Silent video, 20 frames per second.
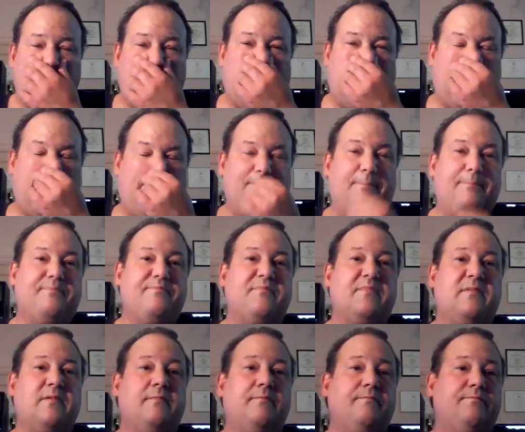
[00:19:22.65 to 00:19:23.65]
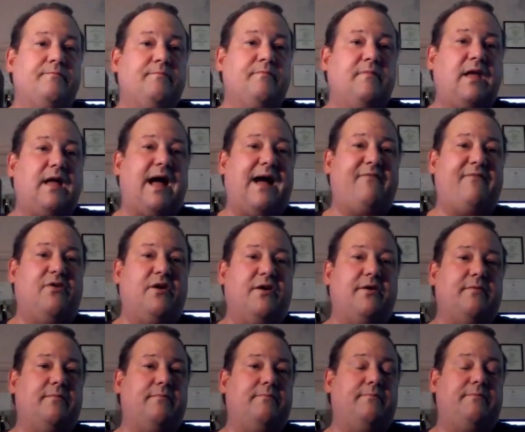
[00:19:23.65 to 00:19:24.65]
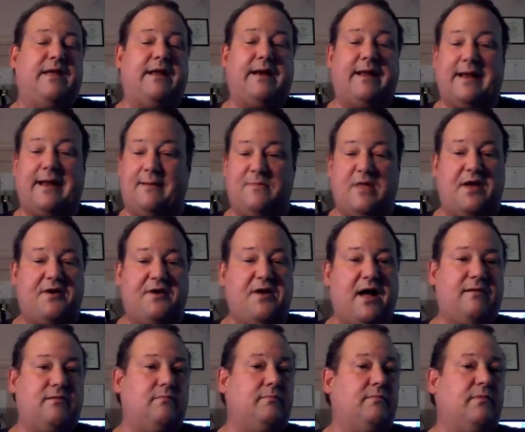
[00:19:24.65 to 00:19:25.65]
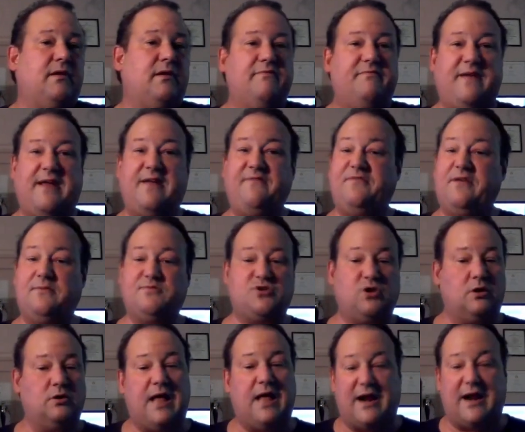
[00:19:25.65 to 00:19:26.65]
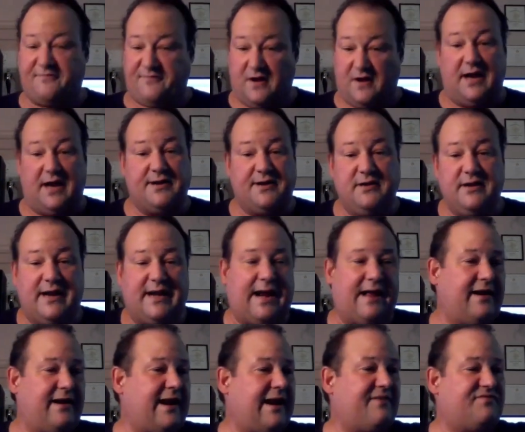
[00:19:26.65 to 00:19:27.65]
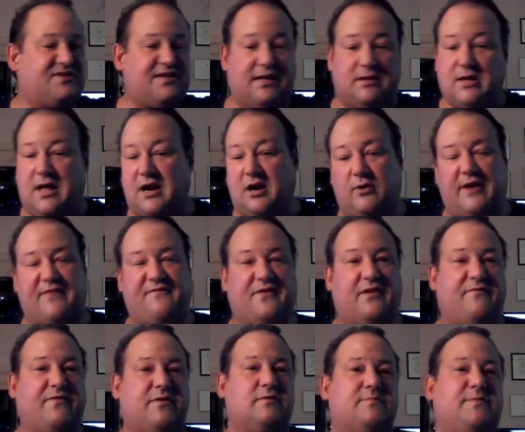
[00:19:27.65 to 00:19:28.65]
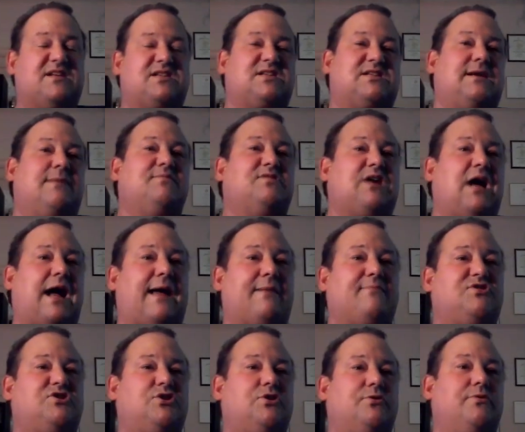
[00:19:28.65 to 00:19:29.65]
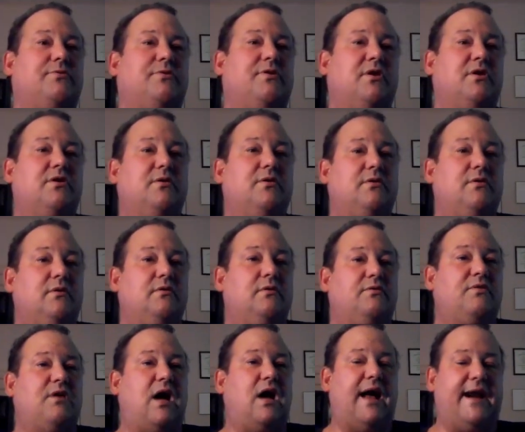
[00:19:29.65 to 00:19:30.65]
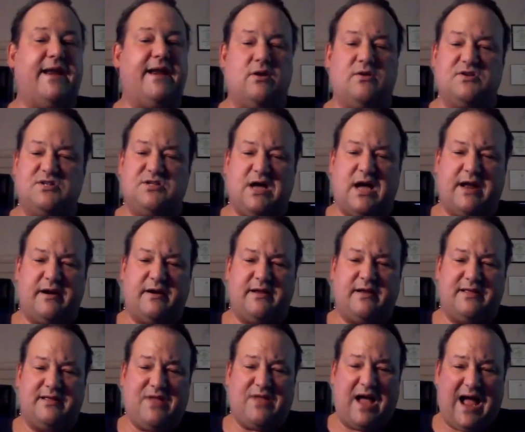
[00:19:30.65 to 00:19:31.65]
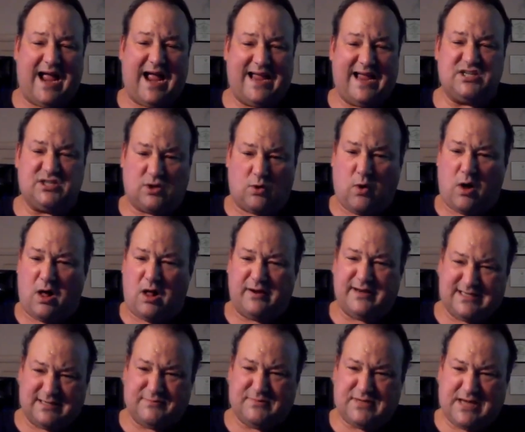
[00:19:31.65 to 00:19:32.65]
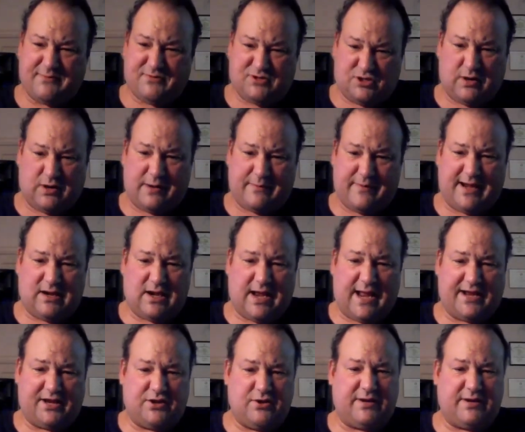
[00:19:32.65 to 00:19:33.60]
I've heard, and I'm not fan films are a lot of fun, and I've seen a lot of great film films, but sometimes the audio is not the highest quality sometimes, you know what I mean?